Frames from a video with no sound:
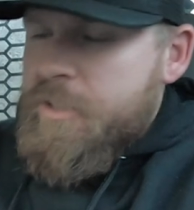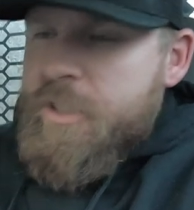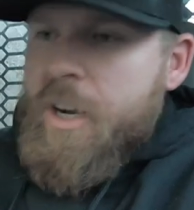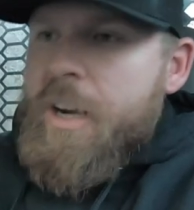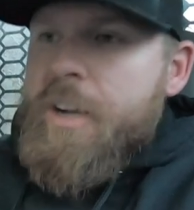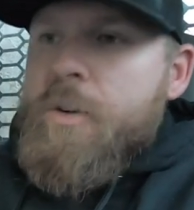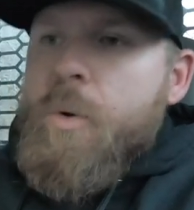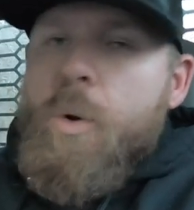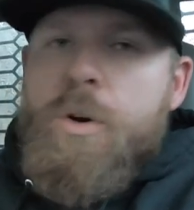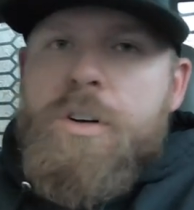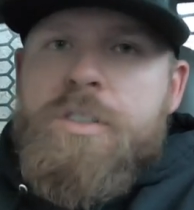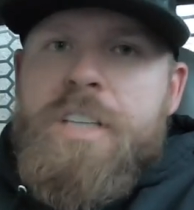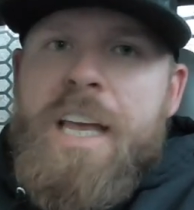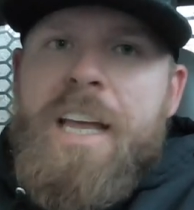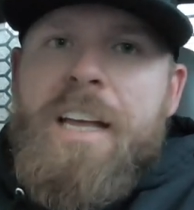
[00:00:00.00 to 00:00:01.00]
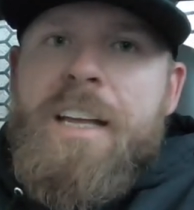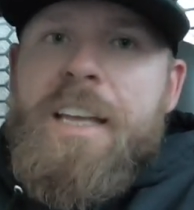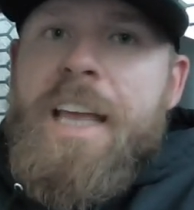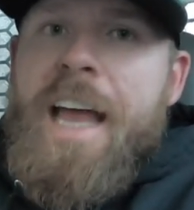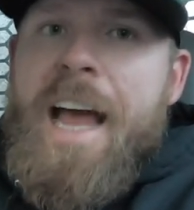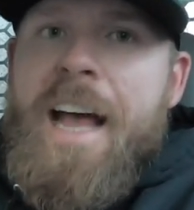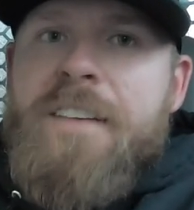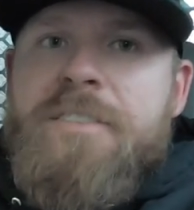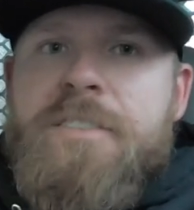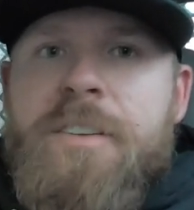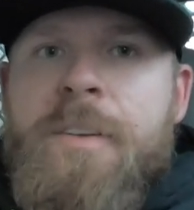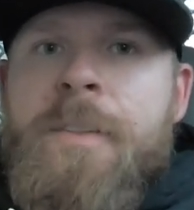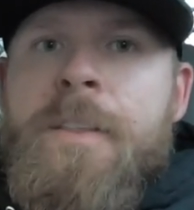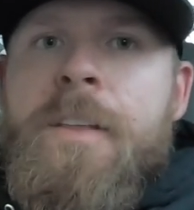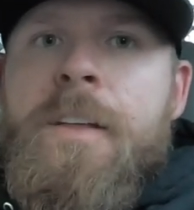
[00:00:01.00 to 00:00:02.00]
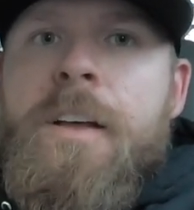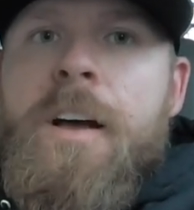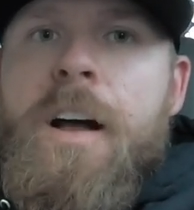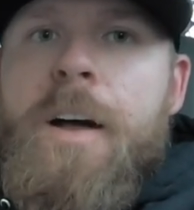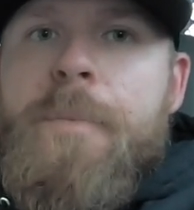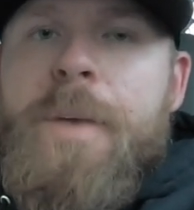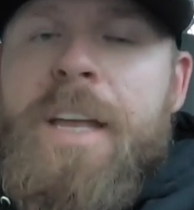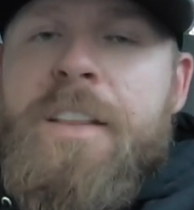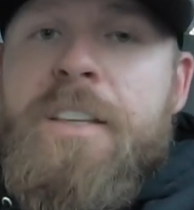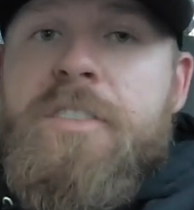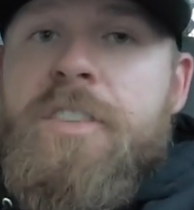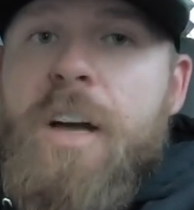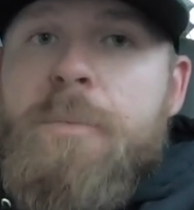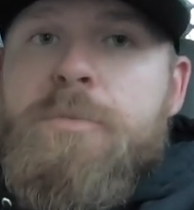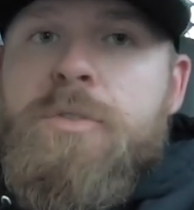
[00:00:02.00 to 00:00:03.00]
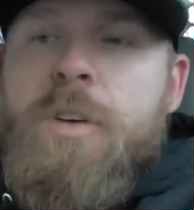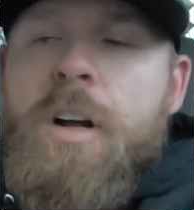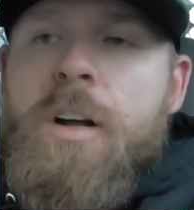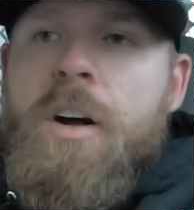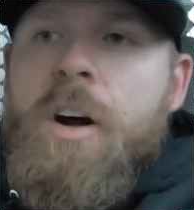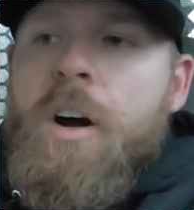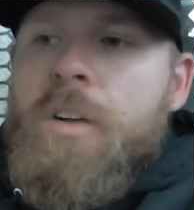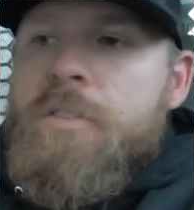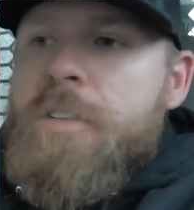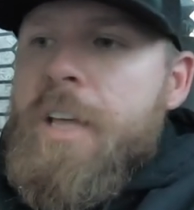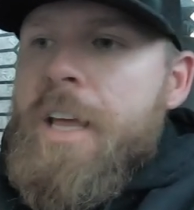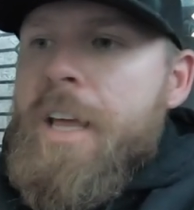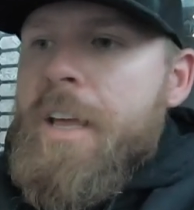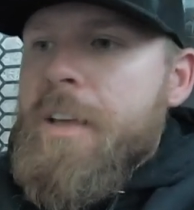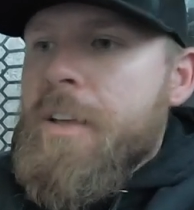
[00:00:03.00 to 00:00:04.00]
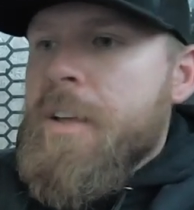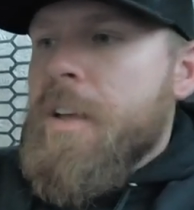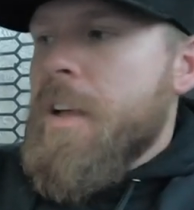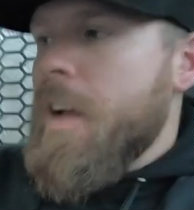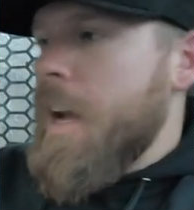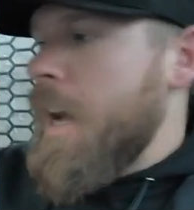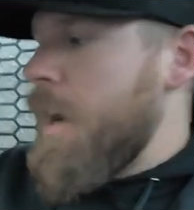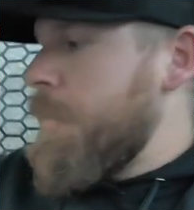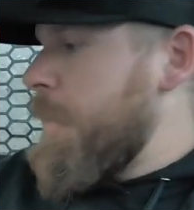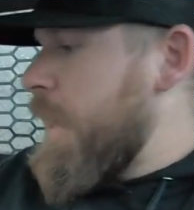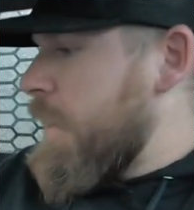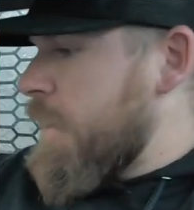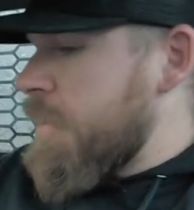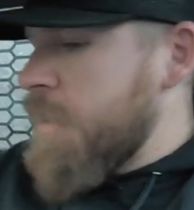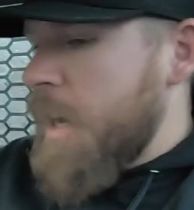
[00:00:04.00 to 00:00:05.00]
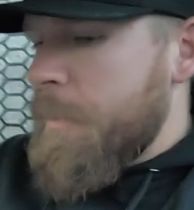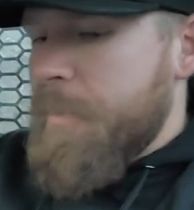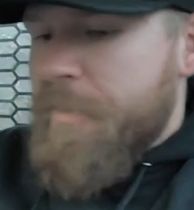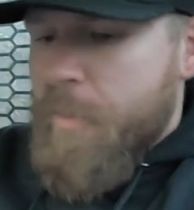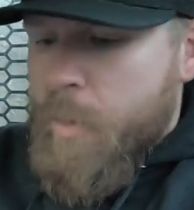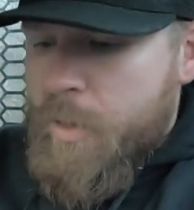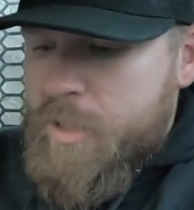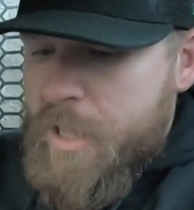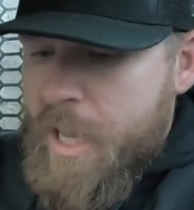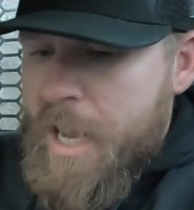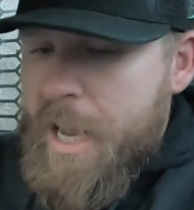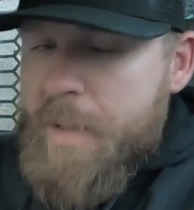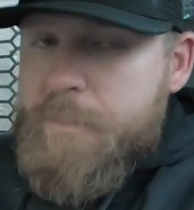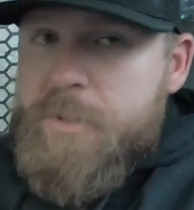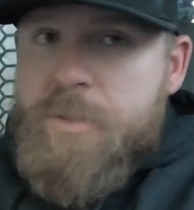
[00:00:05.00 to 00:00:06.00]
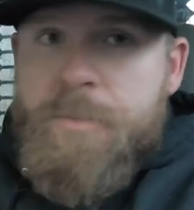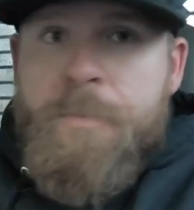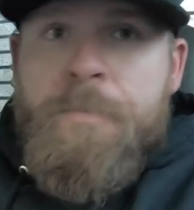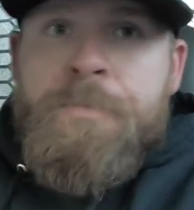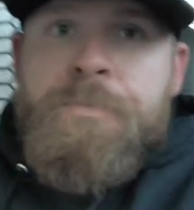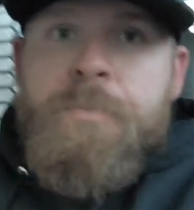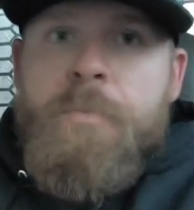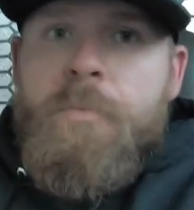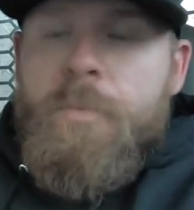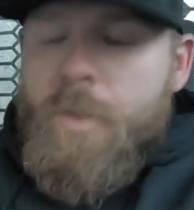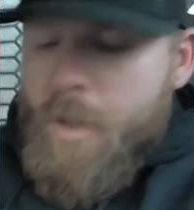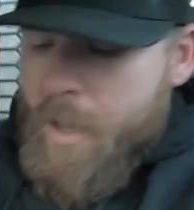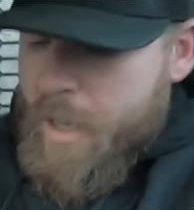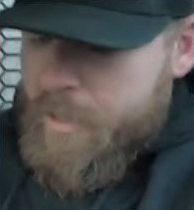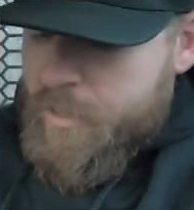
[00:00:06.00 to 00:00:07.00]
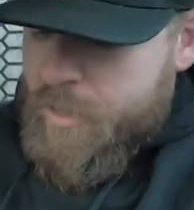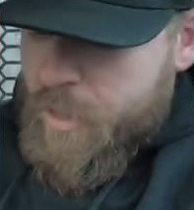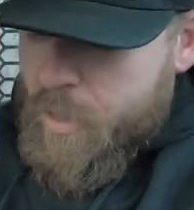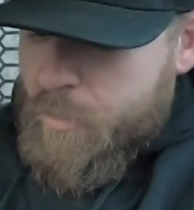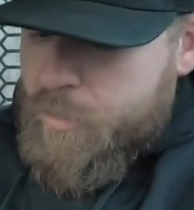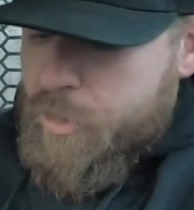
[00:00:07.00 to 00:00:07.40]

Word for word: sorry, quarter tank of gas um, in the dump truck all day. Um, hit the dump four times. Uh, so